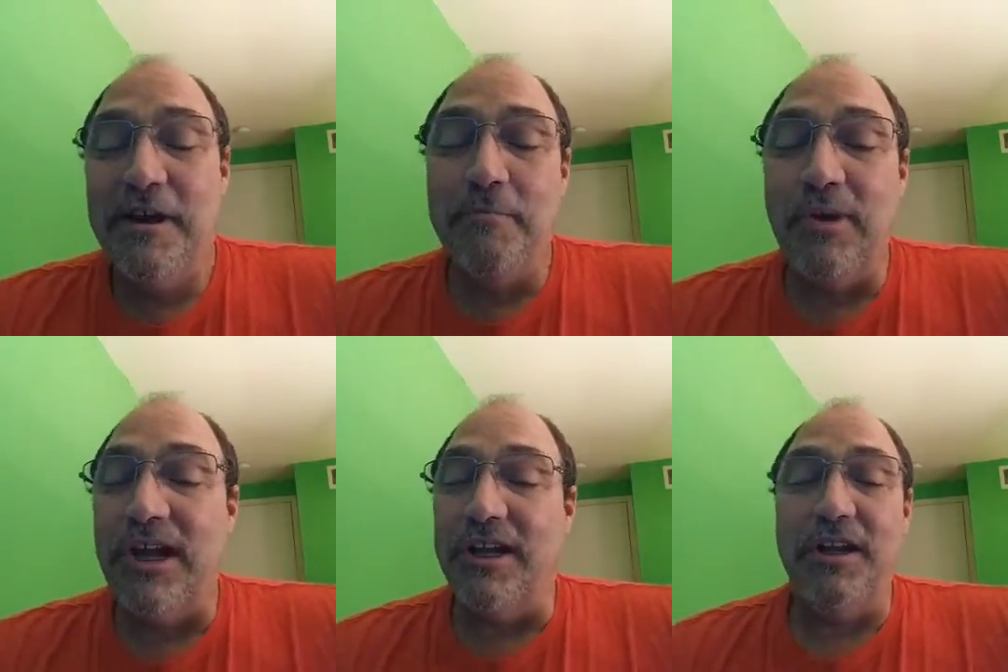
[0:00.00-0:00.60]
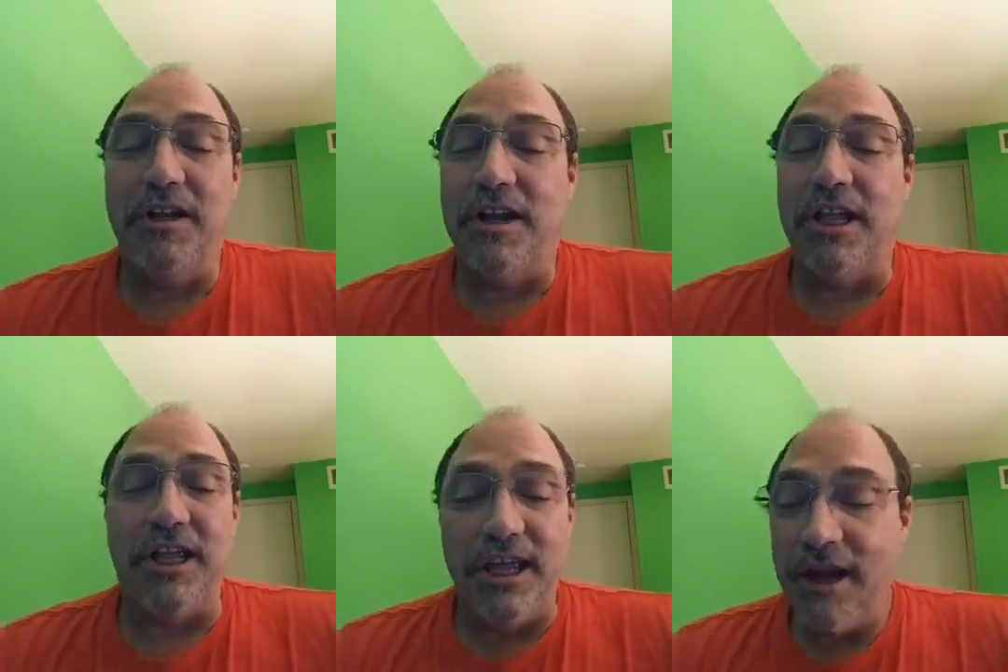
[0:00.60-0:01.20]
but
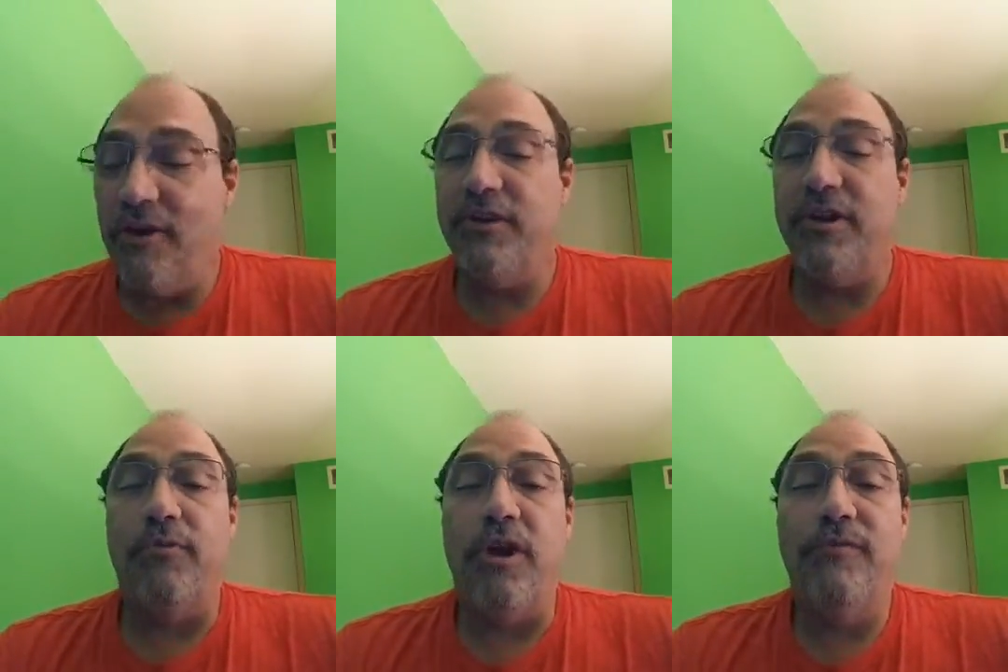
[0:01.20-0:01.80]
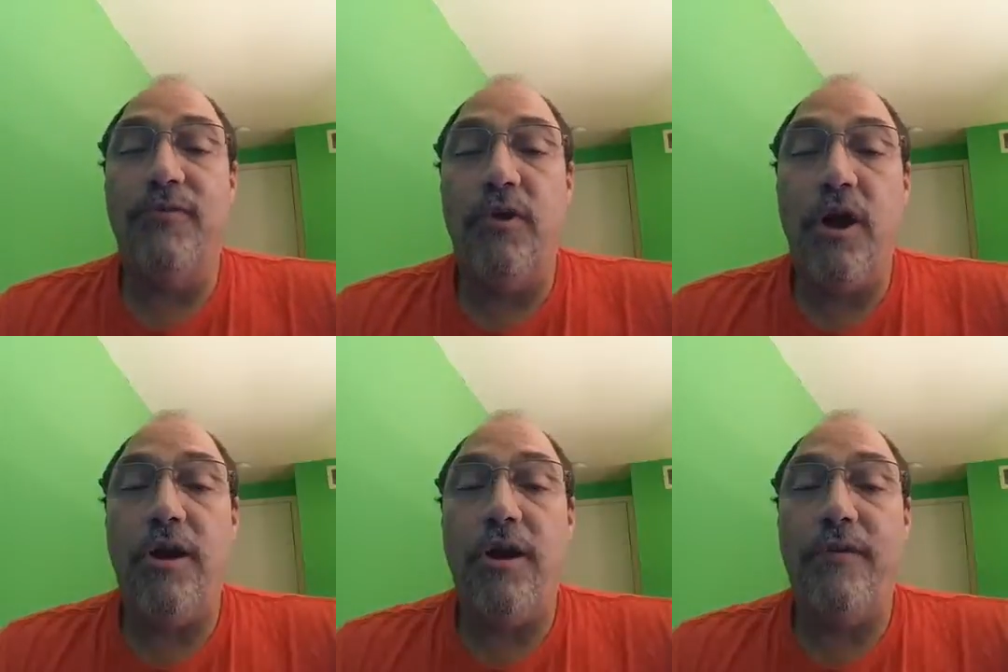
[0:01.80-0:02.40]
get out there, run for
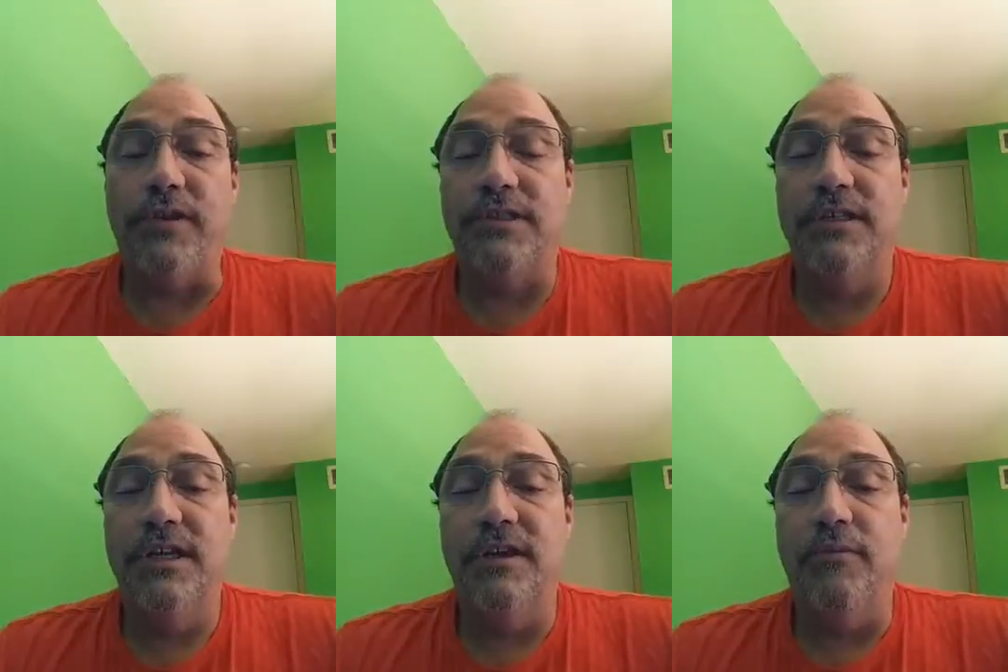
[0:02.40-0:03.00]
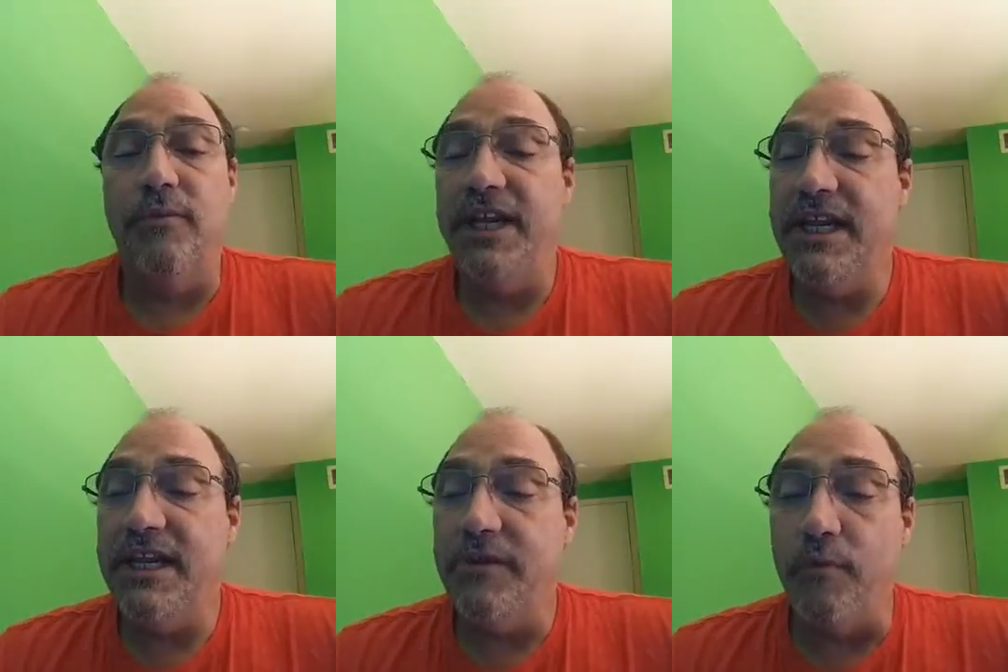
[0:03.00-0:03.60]
office. We
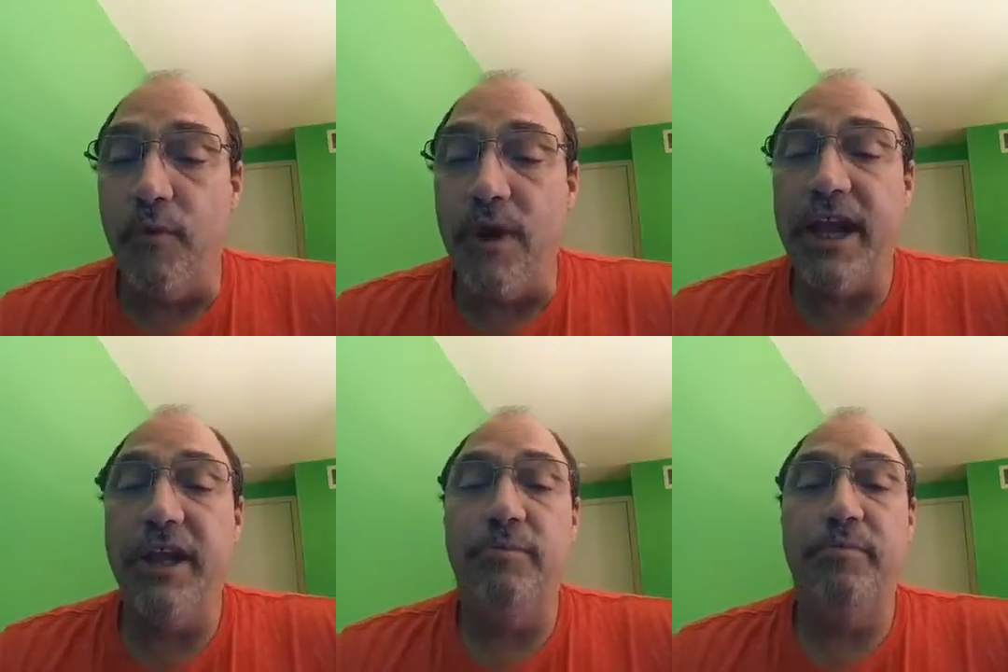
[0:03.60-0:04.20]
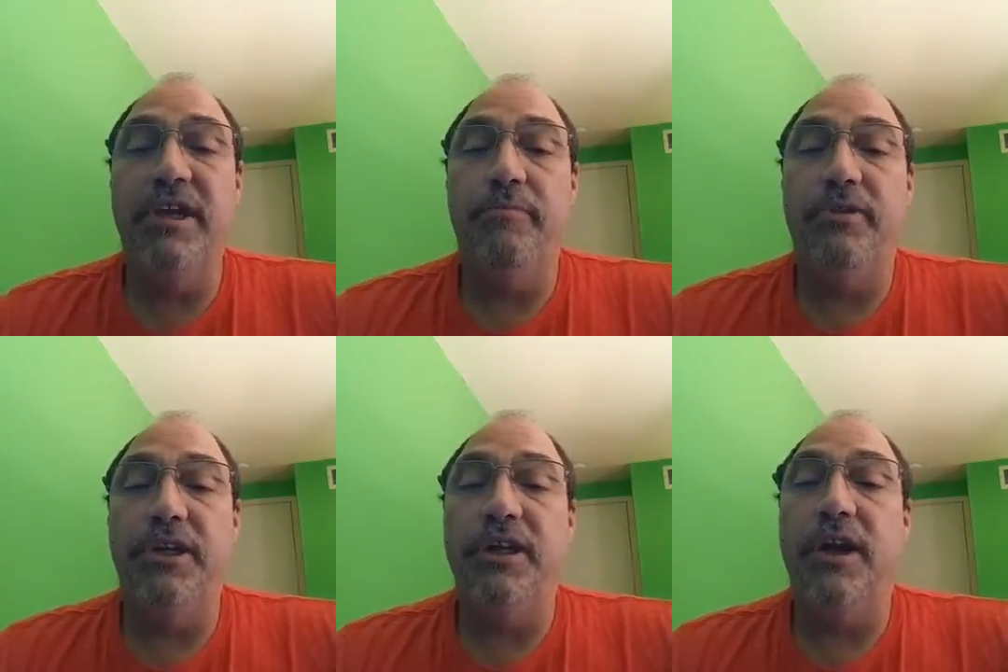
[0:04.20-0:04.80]
need regular
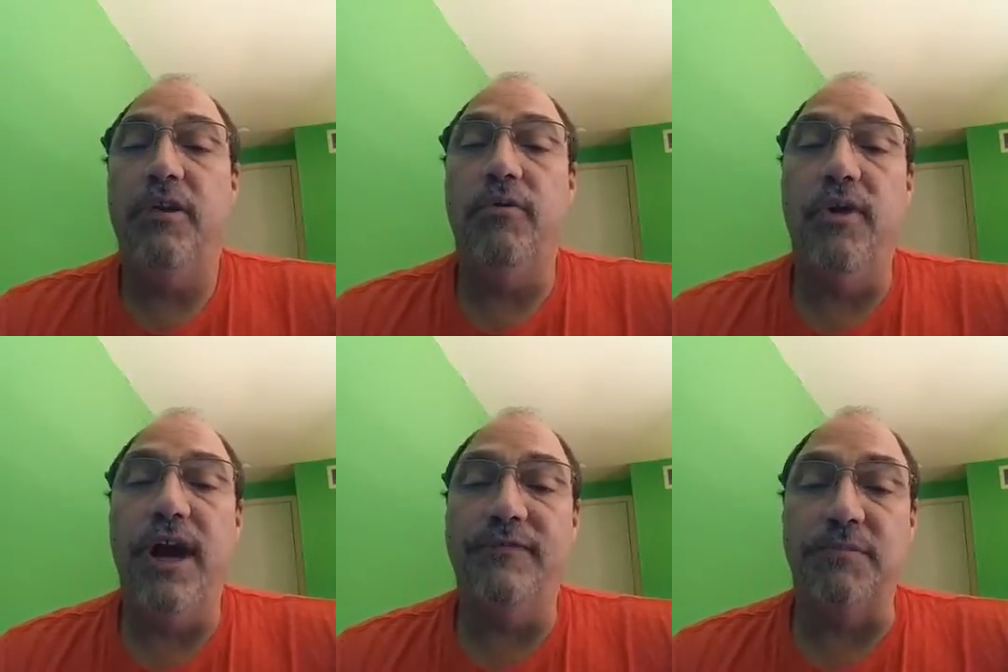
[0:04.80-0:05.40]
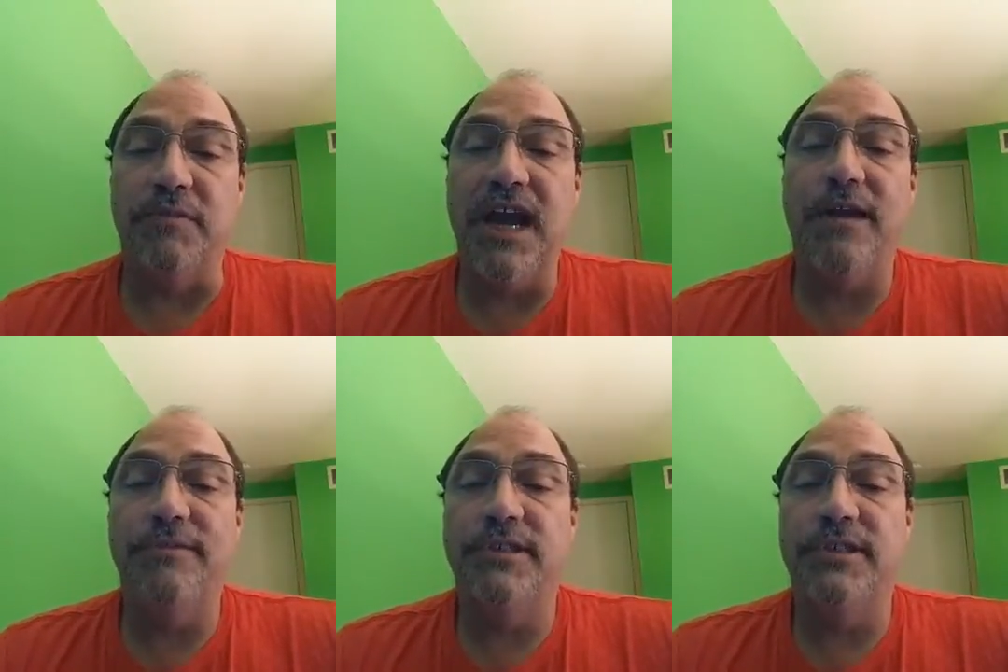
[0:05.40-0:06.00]
people in there who have some
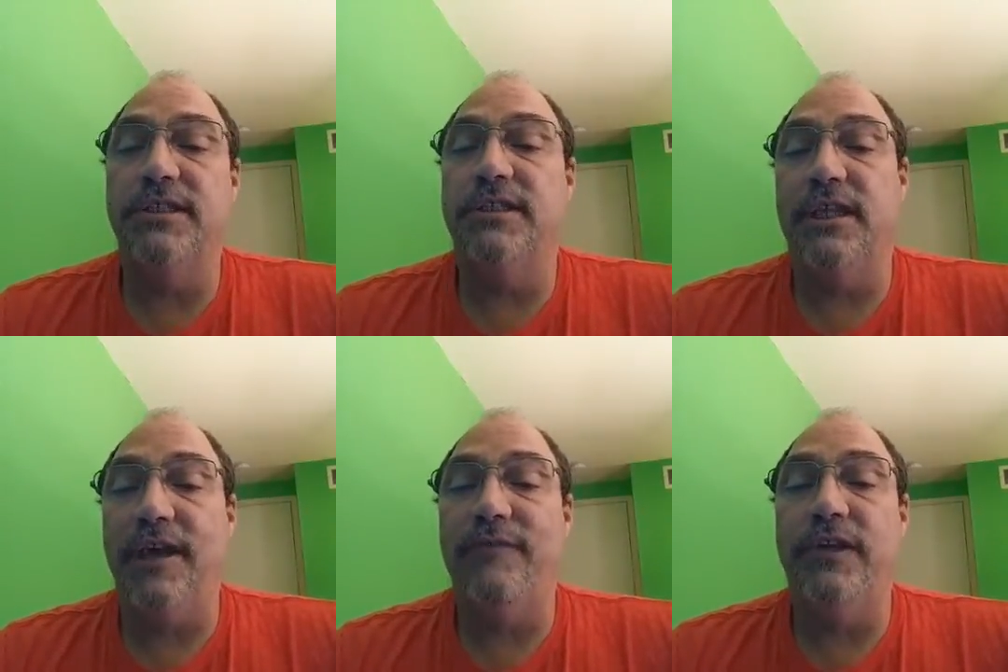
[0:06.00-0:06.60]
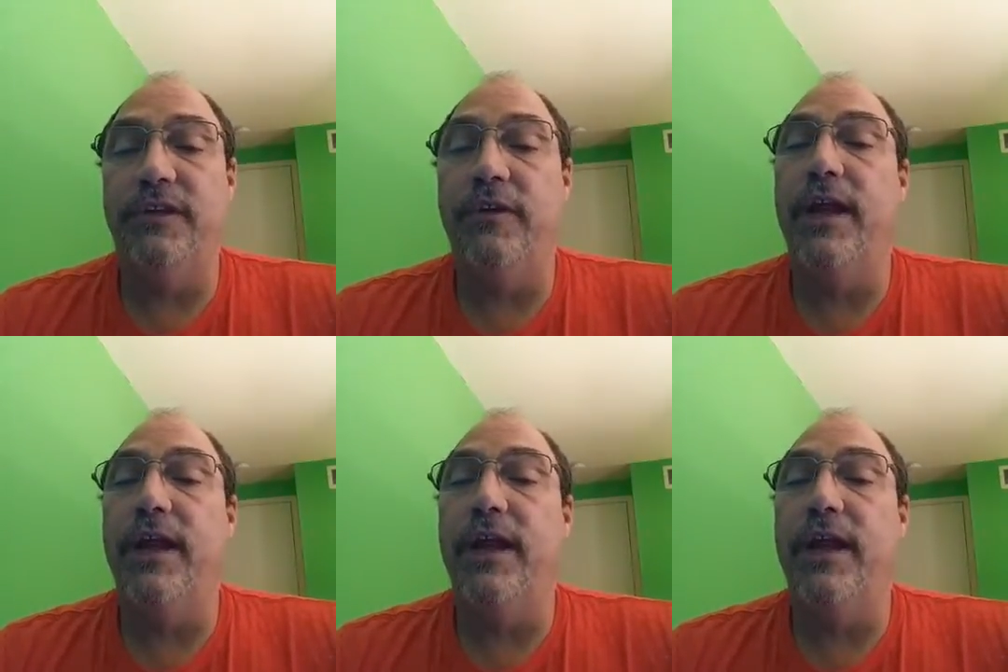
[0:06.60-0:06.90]
common sense left in their